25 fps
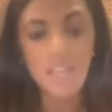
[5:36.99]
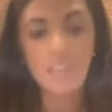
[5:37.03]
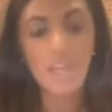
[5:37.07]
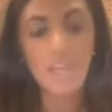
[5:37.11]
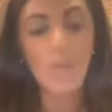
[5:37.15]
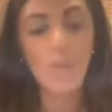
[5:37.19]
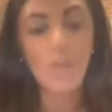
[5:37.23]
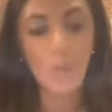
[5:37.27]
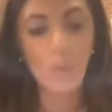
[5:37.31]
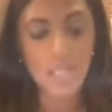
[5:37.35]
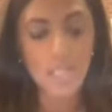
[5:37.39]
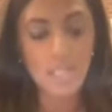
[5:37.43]

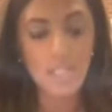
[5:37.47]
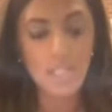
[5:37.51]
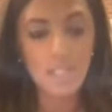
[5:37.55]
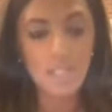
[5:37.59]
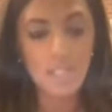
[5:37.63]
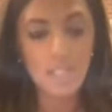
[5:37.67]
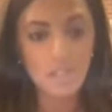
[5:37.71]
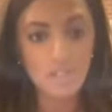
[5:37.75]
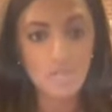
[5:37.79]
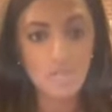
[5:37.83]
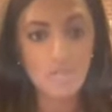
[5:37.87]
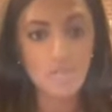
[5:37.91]
that went
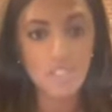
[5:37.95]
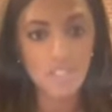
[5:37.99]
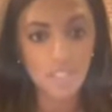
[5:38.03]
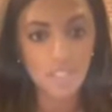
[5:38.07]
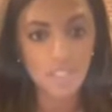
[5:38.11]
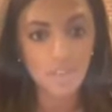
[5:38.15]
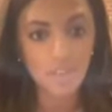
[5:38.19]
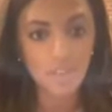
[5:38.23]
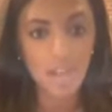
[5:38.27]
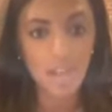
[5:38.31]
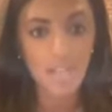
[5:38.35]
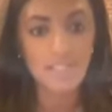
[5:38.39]
into
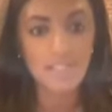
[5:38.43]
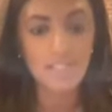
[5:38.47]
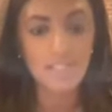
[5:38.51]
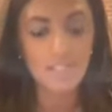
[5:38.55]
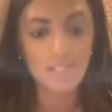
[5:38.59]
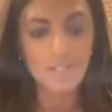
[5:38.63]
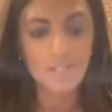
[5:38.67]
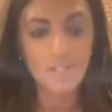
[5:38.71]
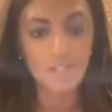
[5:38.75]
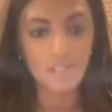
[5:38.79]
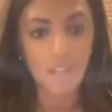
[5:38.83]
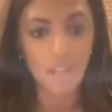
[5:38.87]
Tigray
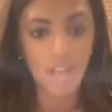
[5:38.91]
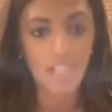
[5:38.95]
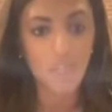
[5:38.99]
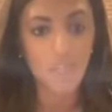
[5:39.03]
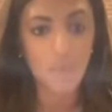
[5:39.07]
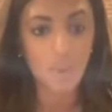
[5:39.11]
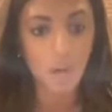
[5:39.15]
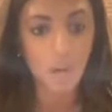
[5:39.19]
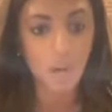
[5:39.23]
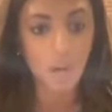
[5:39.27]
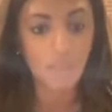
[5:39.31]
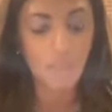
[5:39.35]
since July
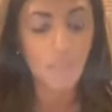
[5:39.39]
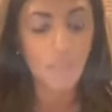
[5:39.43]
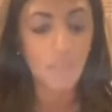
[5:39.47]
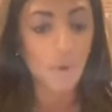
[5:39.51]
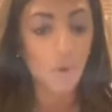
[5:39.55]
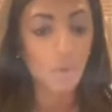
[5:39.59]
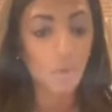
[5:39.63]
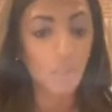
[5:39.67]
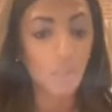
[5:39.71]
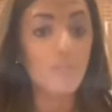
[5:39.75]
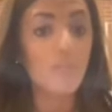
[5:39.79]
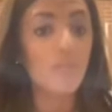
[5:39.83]
12th, and
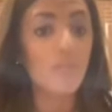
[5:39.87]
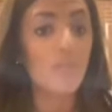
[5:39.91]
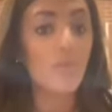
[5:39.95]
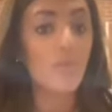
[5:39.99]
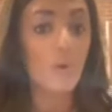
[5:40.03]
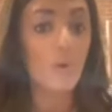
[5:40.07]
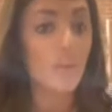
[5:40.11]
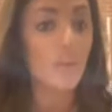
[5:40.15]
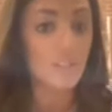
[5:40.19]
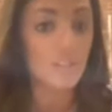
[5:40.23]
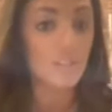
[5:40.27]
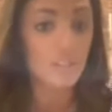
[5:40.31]
only
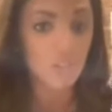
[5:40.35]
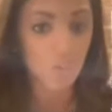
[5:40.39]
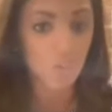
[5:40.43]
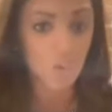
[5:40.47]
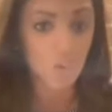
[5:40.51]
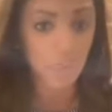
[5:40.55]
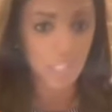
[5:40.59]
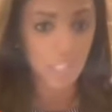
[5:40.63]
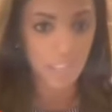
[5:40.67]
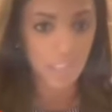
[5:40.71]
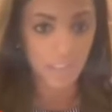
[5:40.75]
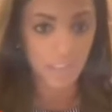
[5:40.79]

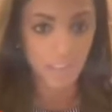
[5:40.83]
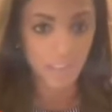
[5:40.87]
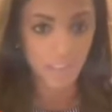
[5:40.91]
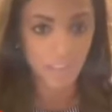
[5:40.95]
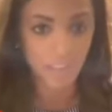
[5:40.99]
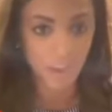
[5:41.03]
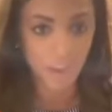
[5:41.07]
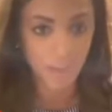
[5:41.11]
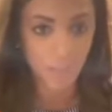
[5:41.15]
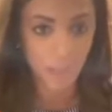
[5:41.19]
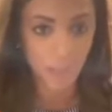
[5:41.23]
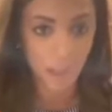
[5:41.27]
428 had
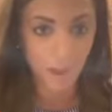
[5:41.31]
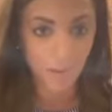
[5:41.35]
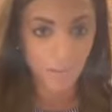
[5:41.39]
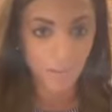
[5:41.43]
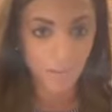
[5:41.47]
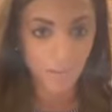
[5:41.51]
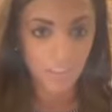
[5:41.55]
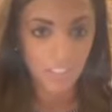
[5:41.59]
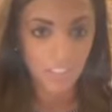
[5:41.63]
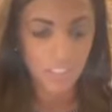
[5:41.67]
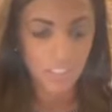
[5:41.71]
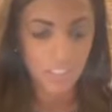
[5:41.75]
come out
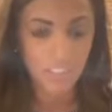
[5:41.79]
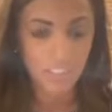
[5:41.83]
